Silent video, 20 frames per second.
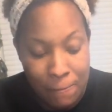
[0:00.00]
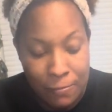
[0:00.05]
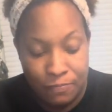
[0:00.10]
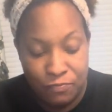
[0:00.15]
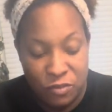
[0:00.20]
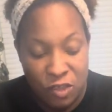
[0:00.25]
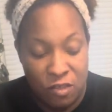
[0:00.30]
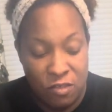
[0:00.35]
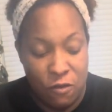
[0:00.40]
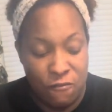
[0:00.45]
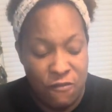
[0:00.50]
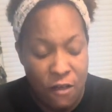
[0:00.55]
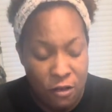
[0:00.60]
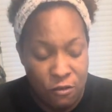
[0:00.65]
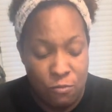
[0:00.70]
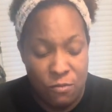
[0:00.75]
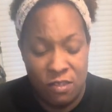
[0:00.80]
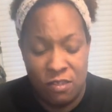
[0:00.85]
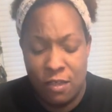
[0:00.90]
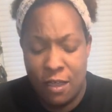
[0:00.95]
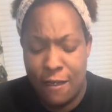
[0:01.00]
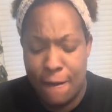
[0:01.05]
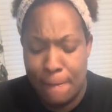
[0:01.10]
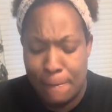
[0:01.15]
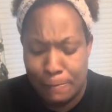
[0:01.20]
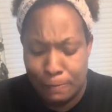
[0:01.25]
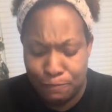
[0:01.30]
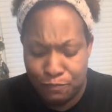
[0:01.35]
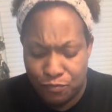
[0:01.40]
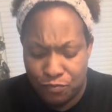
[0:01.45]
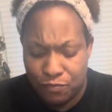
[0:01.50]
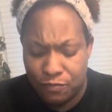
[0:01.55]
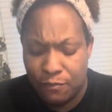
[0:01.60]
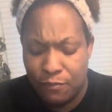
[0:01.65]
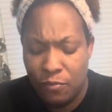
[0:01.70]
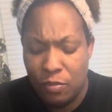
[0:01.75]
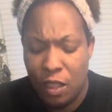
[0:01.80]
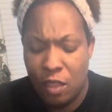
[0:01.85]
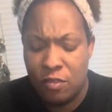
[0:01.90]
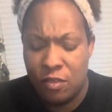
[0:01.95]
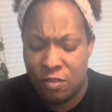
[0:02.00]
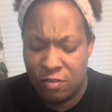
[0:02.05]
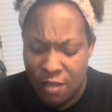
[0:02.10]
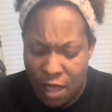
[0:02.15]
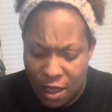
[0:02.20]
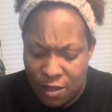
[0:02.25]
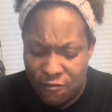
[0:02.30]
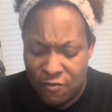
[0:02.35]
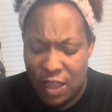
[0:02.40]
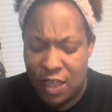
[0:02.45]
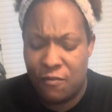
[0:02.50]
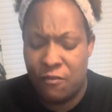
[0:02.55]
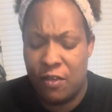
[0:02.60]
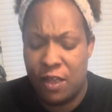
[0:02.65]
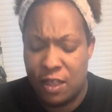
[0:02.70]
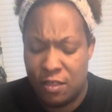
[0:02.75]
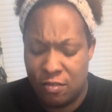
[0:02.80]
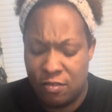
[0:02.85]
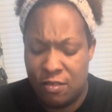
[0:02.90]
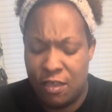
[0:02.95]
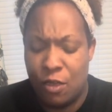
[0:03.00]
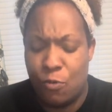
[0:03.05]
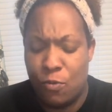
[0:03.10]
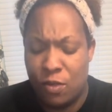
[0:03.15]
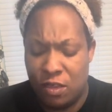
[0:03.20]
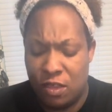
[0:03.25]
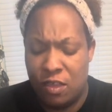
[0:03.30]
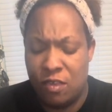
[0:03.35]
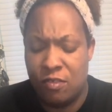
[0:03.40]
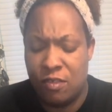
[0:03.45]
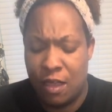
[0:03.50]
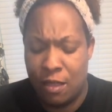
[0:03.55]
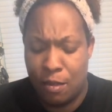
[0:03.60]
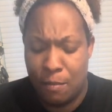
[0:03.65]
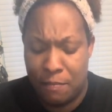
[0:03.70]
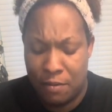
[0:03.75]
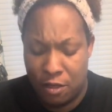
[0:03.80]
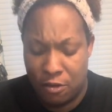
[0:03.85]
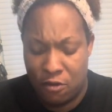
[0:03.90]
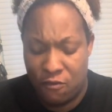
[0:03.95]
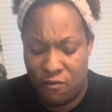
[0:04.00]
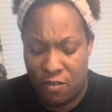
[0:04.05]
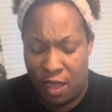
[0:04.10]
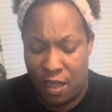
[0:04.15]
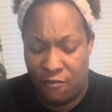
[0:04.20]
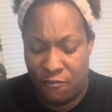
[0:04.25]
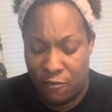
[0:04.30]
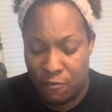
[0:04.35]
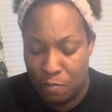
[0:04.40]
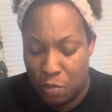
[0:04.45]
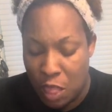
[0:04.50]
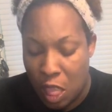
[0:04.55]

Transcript: because the first one said the sauce flavor, and the second one did say the butter flavor.